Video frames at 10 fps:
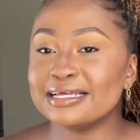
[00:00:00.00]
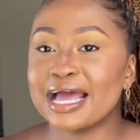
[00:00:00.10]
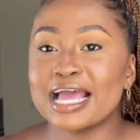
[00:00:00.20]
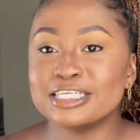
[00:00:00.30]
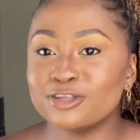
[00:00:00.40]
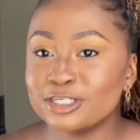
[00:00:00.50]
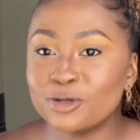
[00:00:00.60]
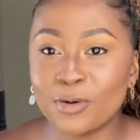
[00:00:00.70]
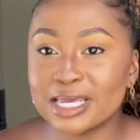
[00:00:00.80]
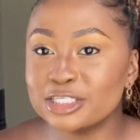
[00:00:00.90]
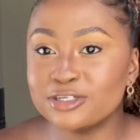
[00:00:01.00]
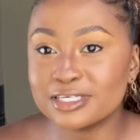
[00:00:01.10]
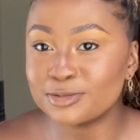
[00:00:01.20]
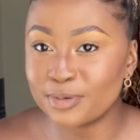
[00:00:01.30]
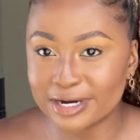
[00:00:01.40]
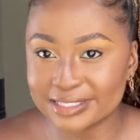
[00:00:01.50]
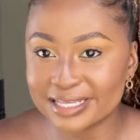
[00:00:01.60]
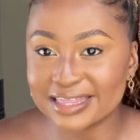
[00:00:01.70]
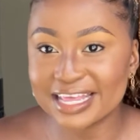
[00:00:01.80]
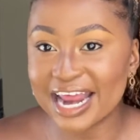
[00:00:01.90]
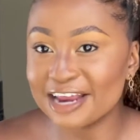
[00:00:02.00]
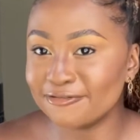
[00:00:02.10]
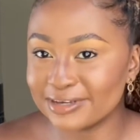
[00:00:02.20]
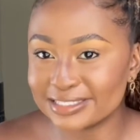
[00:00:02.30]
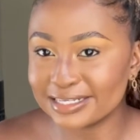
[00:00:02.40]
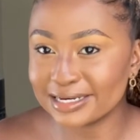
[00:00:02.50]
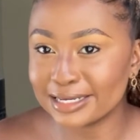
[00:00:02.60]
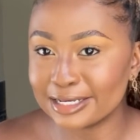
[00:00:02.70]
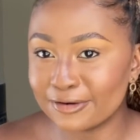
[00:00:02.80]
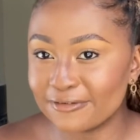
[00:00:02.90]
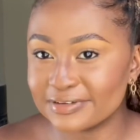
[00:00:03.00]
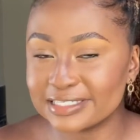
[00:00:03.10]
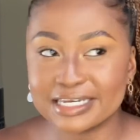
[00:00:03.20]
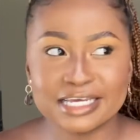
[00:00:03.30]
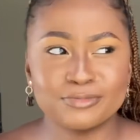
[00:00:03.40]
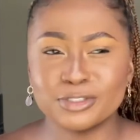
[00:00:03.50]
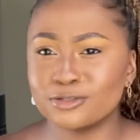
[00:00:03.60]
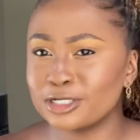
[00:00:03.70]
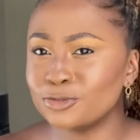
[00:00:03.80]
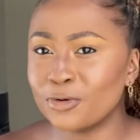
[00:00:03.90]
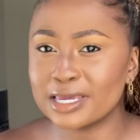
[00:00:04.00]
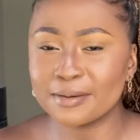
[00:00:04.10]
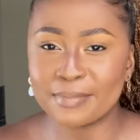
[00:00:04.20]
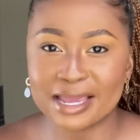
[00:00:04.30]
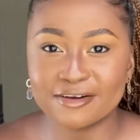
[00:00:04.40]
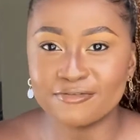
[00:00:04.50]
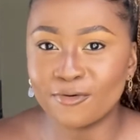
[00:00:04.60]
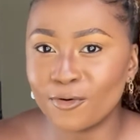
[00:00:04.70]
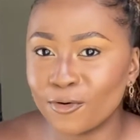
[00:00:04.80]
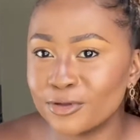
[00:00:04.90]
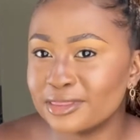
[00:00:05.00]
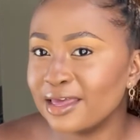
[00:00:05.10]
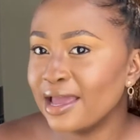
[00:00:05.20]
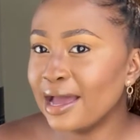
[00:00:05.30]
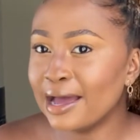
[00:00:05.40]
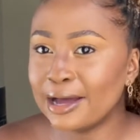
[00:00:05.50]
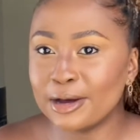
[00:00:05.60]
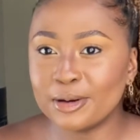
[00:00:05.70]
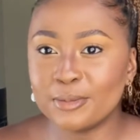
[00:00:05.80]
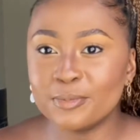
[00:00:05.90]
I start talking to this person that I invested in, obviously, and we start talking back and forth. I